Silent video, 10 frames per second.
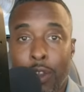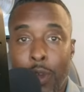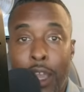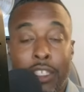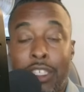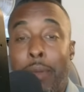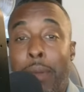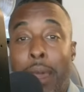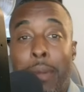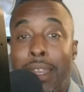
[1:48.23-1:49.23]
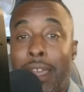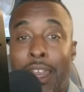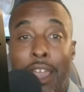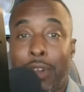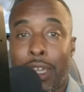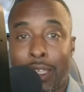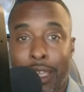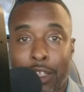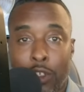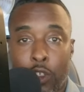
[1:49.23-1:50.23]
Right, some I might not ever get
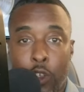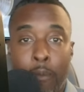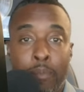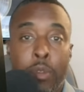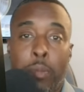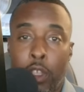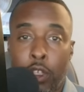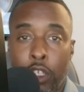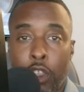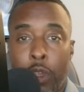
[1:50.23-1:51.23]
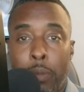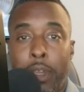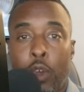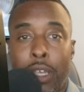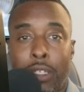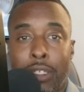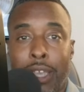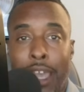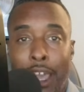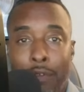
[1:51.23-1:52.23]
the answer to, but those are the three big questions
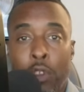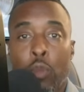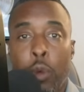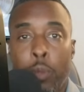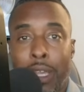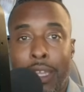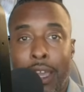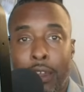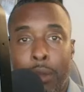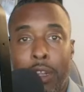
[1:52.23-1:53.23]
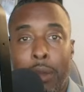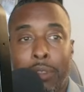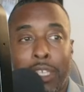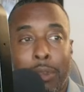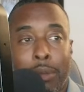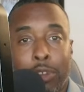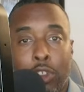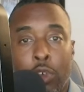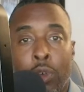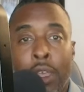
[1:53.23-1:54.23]
I have. We'll break it down coming up in segment number
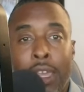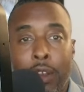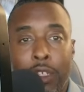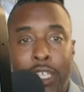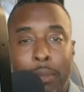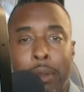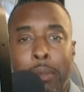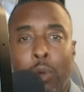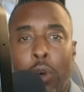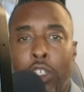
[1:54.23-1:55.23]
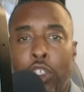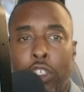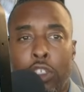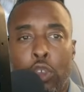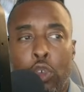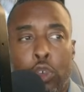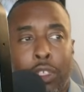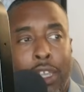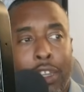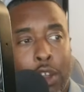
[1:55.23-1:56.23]
two. Here in segment number one, just news
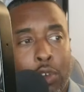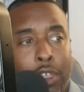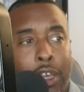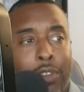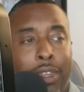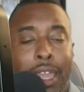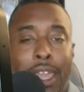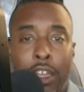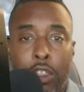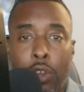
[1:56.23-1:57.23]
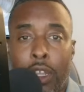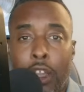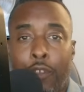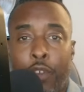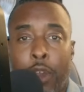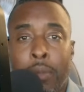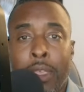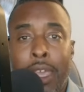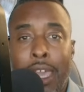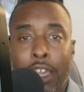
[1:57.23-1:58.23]
and notes of the day, including hearing from
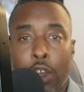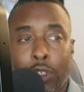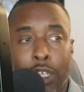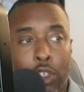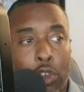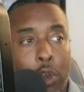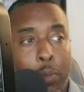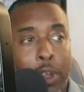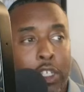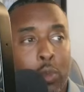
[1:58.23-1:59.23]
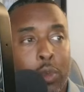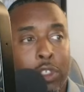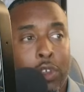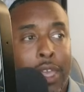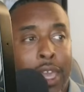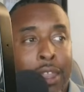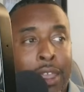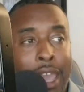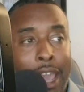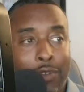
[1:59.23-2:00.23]
head coach Antonio Pearson. We'll do that
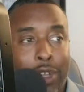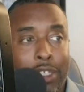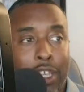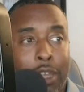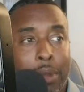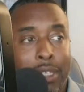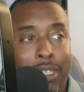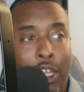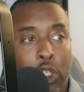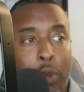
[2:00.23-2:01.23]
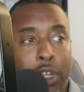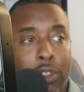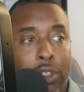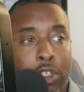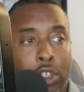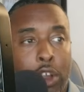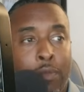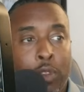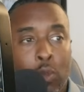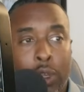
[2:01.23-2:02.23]
after I tell you about the title sponsor of the
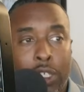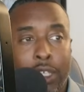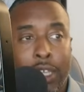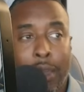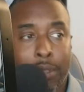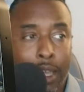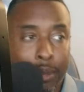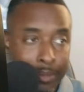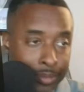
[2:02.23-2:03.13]
show, which is Game Time.